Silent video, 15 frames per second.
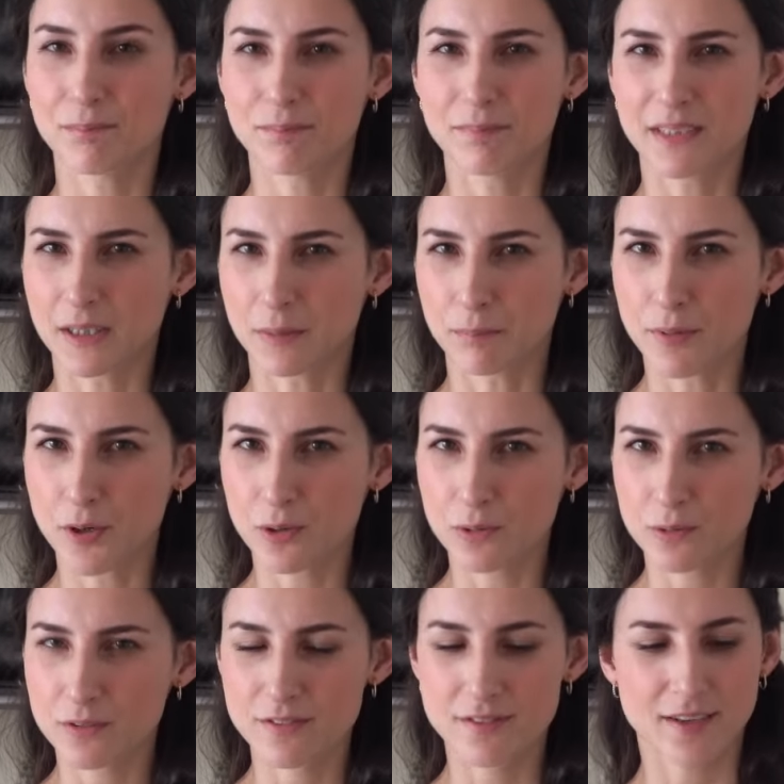little
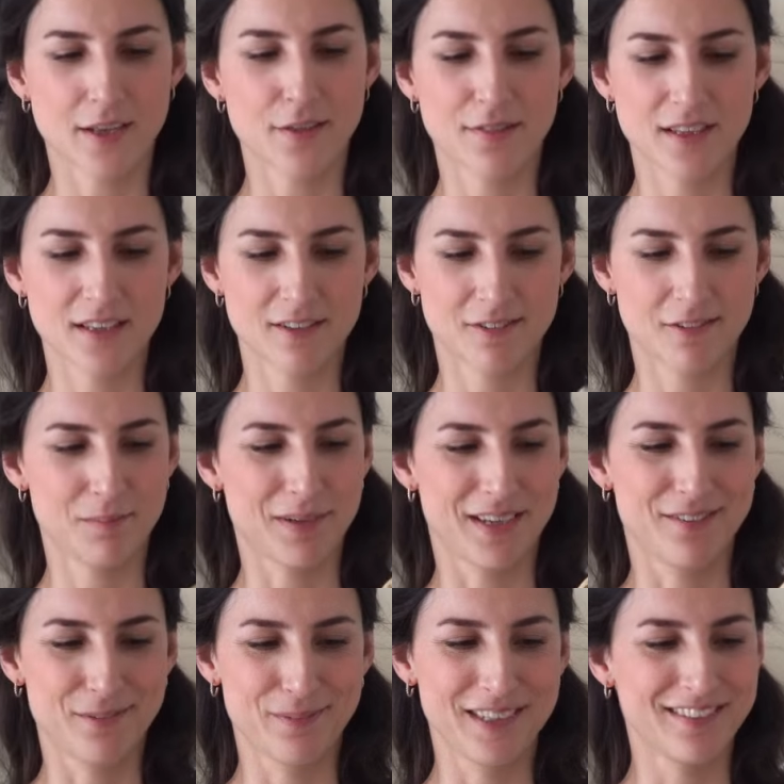bowls, I think is the
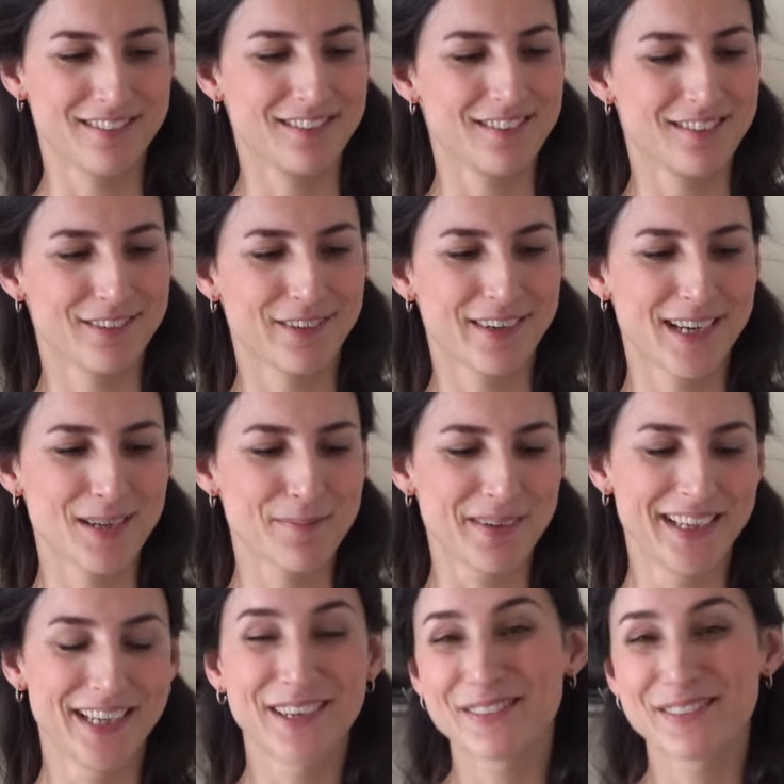best way to describe.